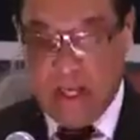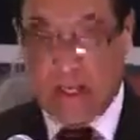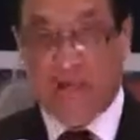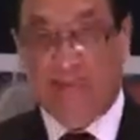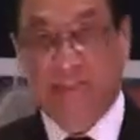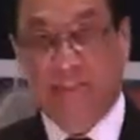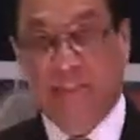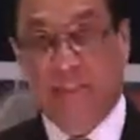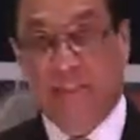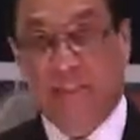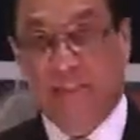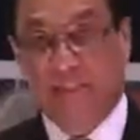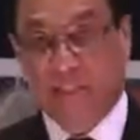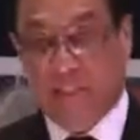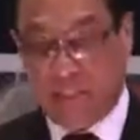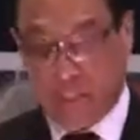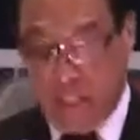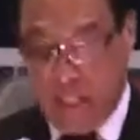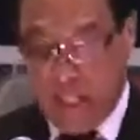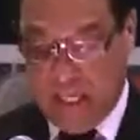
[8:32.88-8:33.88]

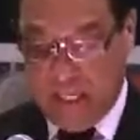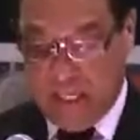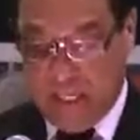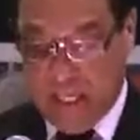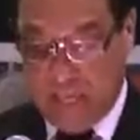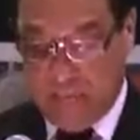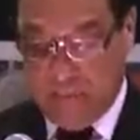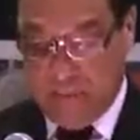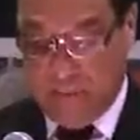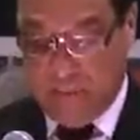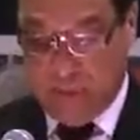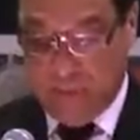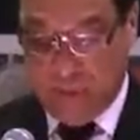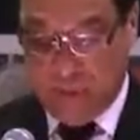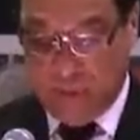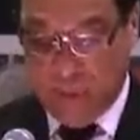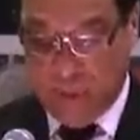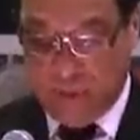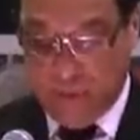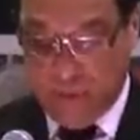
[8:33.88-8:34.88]
Investments in capital
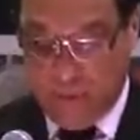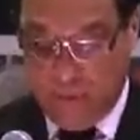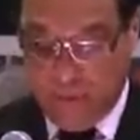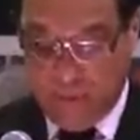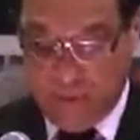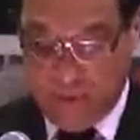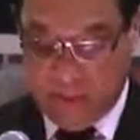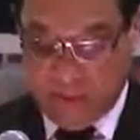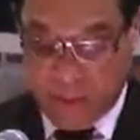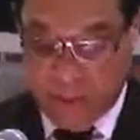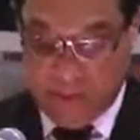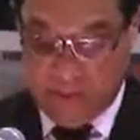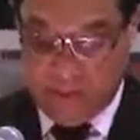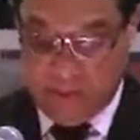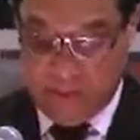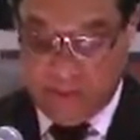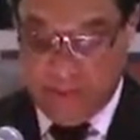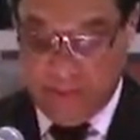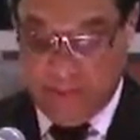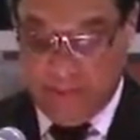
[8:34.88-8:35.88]
projects will be
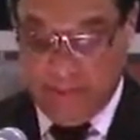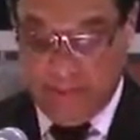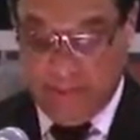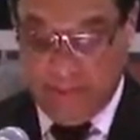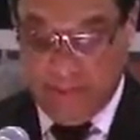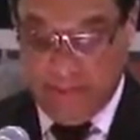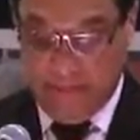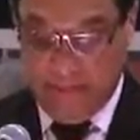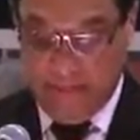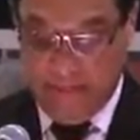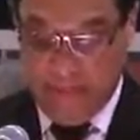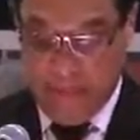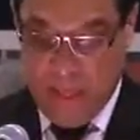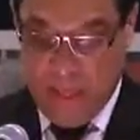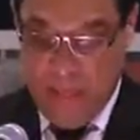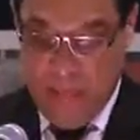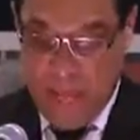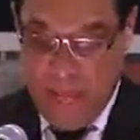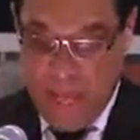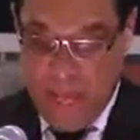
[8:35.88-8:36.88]
responsible,
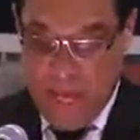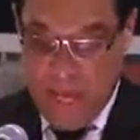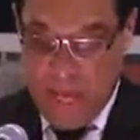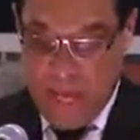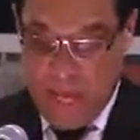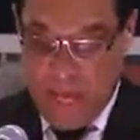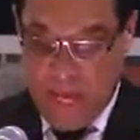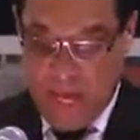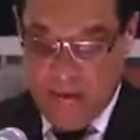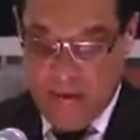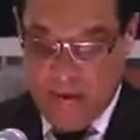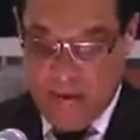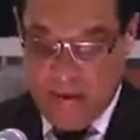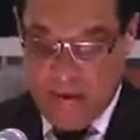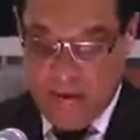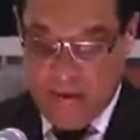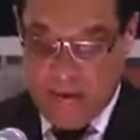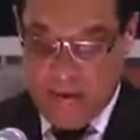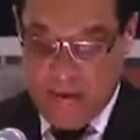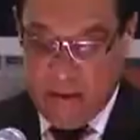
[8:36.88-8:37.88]
and
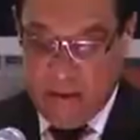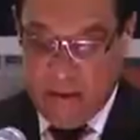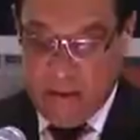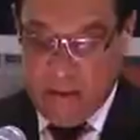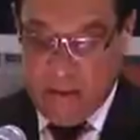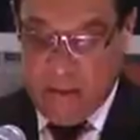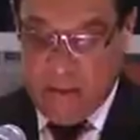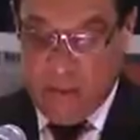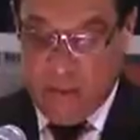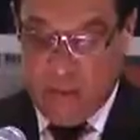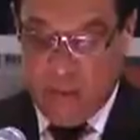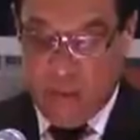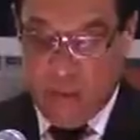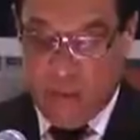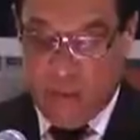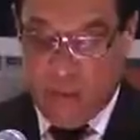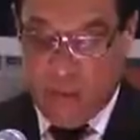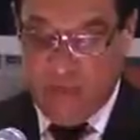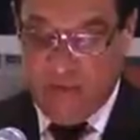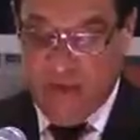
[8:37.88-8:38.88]
we believe
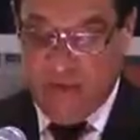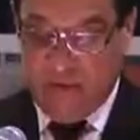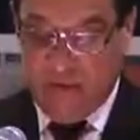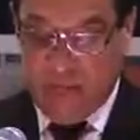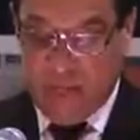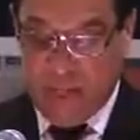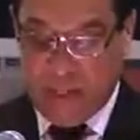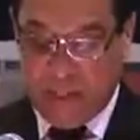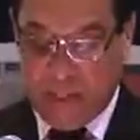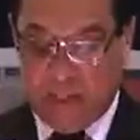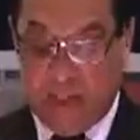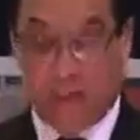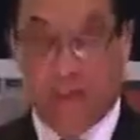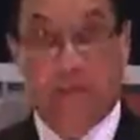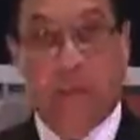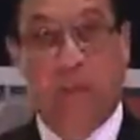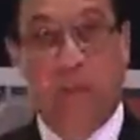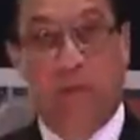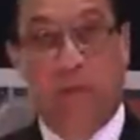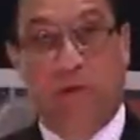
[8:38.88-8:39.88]
the one revenue measure
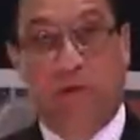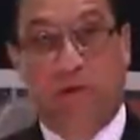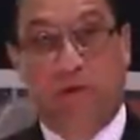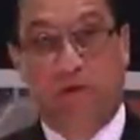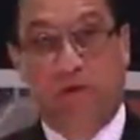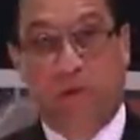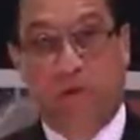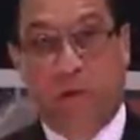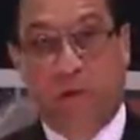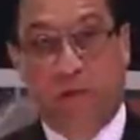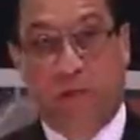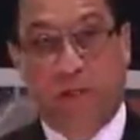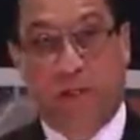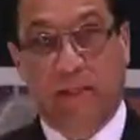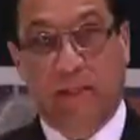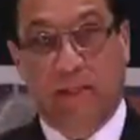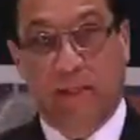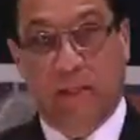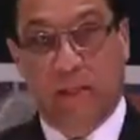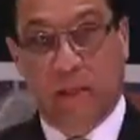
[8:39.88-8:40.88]
that we are introducing
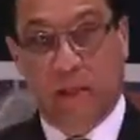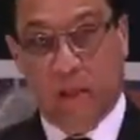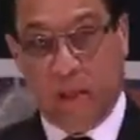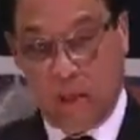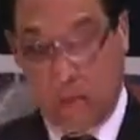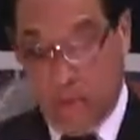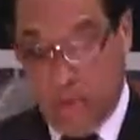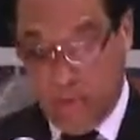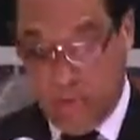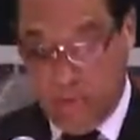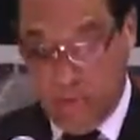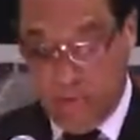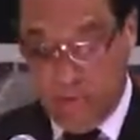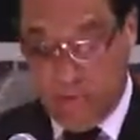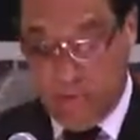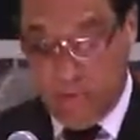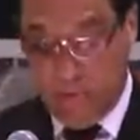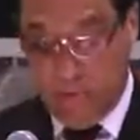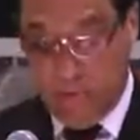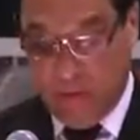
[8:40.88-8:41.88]
will be
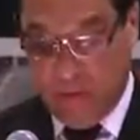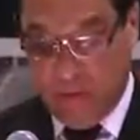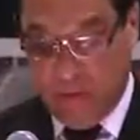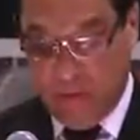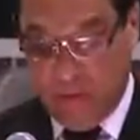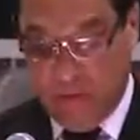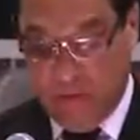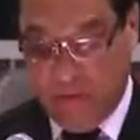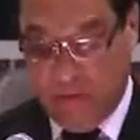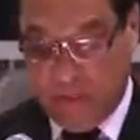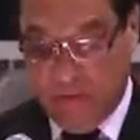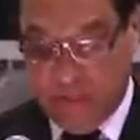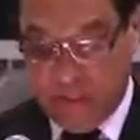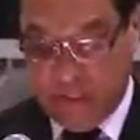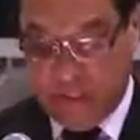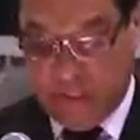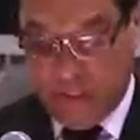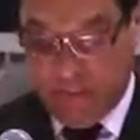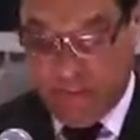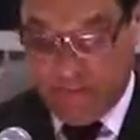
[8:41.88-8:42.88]
zero
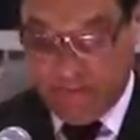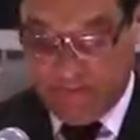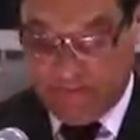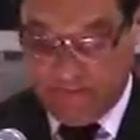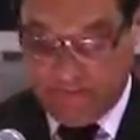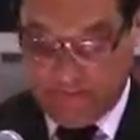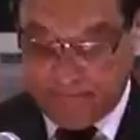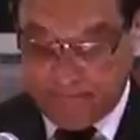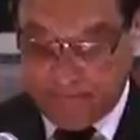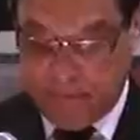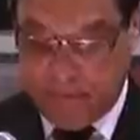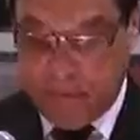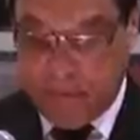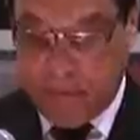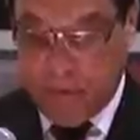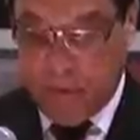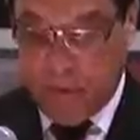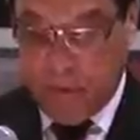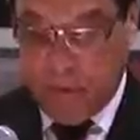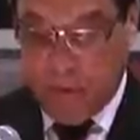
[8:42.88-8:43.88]
inflationary.
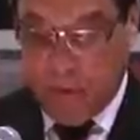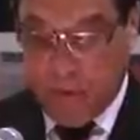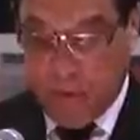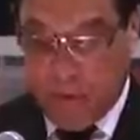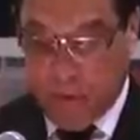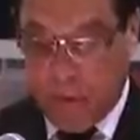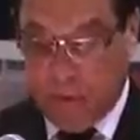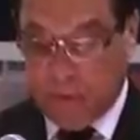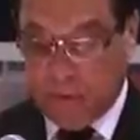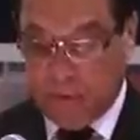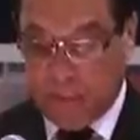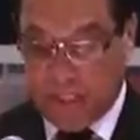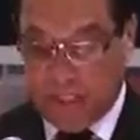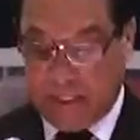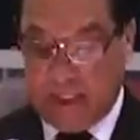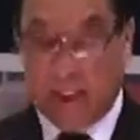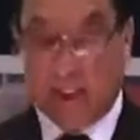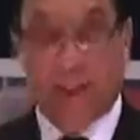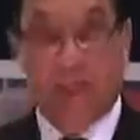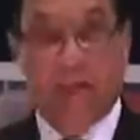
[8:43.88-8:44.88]
We are
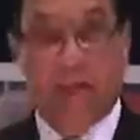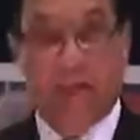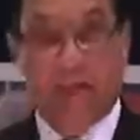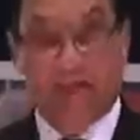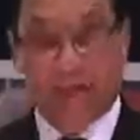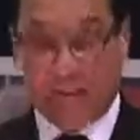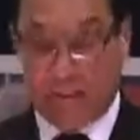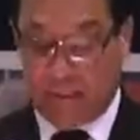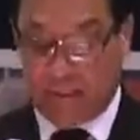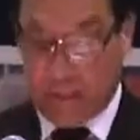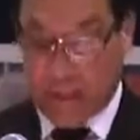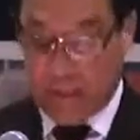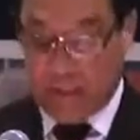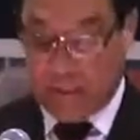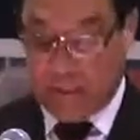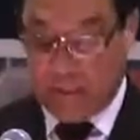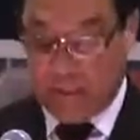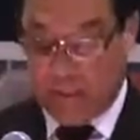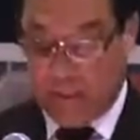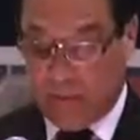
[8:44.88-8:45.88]
projecting a
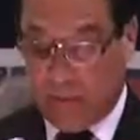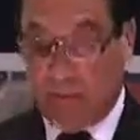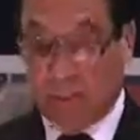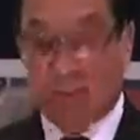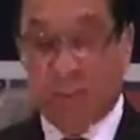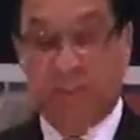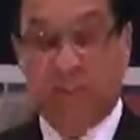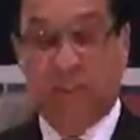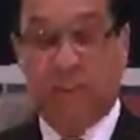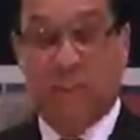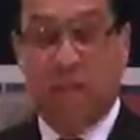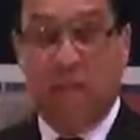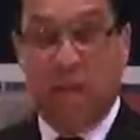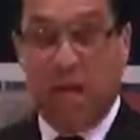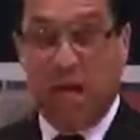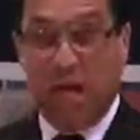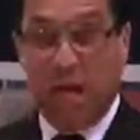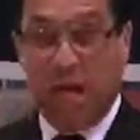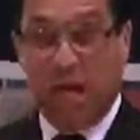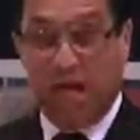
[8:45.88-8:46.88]
substantial surplus
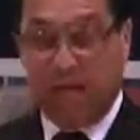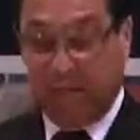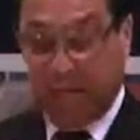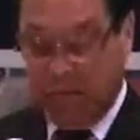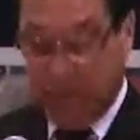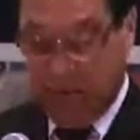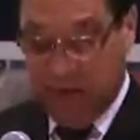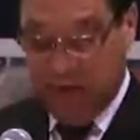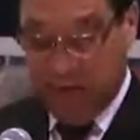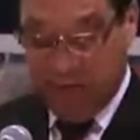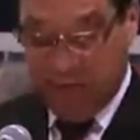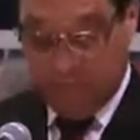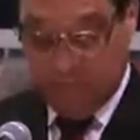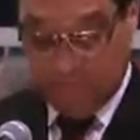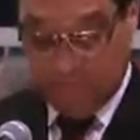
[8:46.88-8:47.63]
at year end.